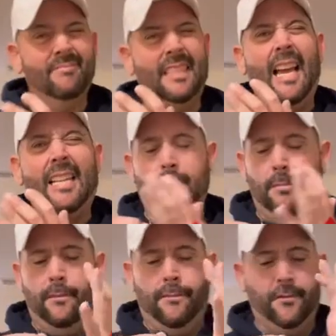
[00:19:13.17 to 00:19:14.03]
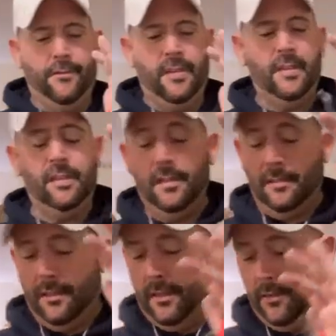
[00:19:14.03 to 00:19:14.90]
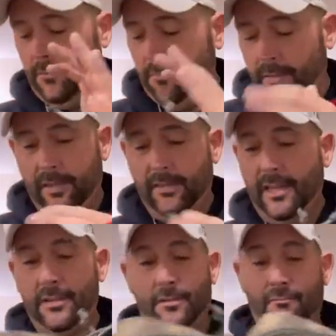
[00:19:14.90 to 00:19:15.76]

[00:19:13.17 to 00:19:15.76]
had to be 15 years ago because they